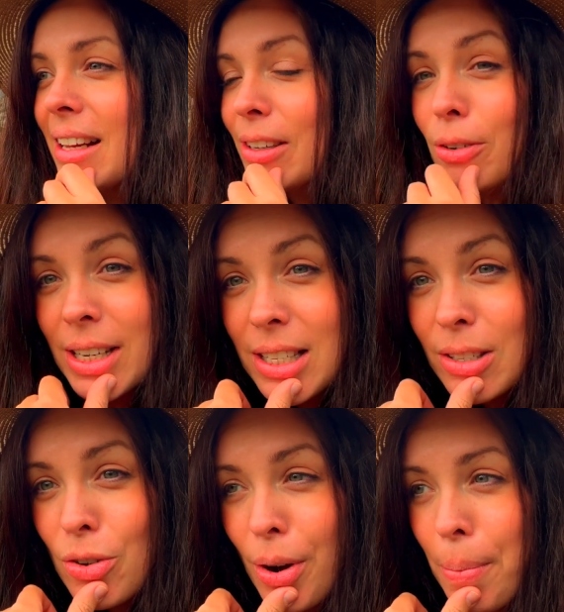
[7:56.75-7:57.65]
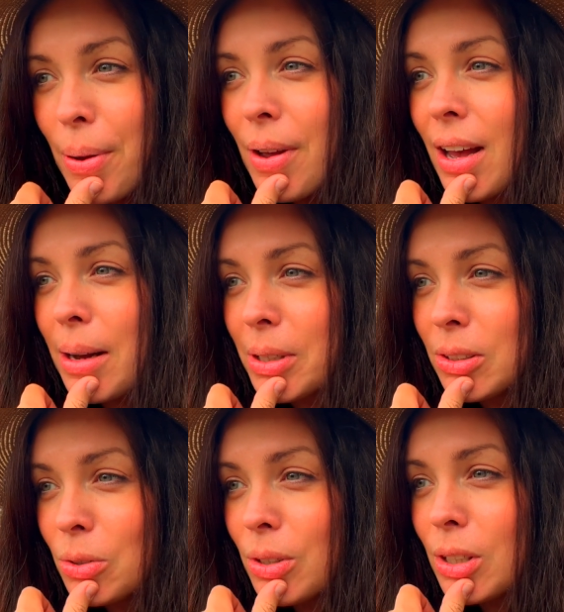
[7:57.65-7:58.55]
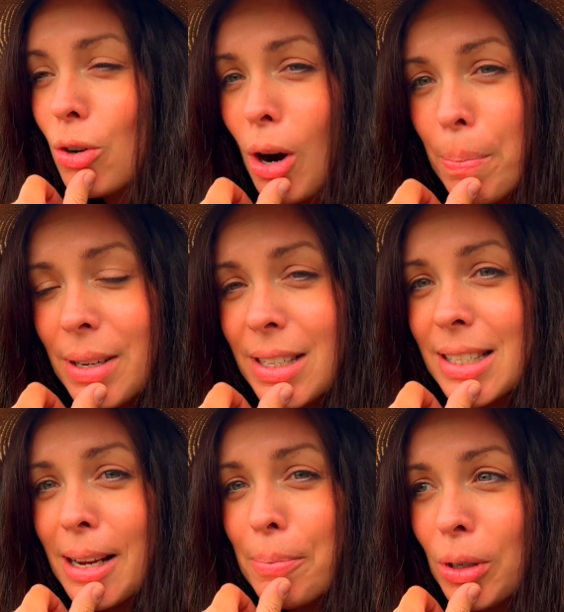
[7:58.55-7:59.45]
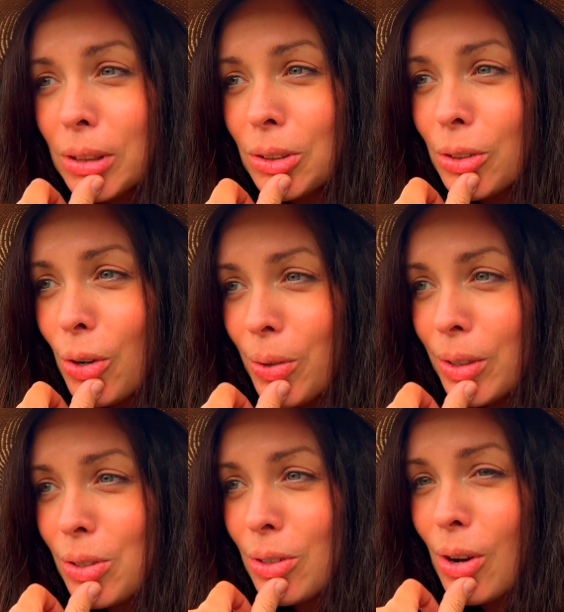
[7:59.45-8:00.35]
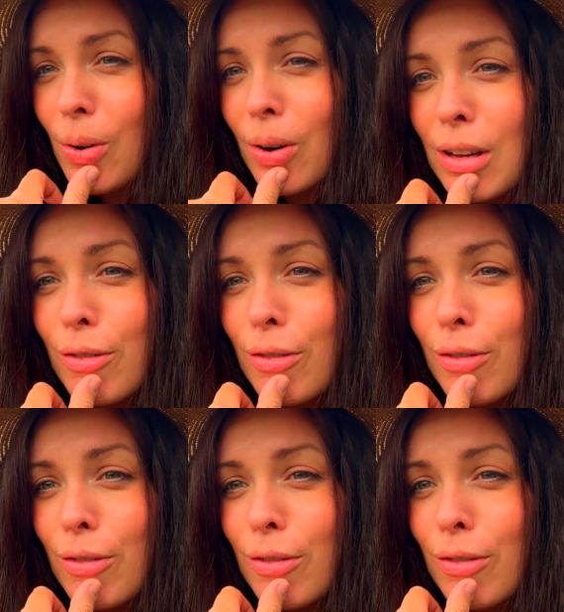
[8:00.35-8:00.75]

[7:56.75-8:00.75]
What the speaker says: Greece trip. I'm gonna do the Acropolis, and I'm also going to go on a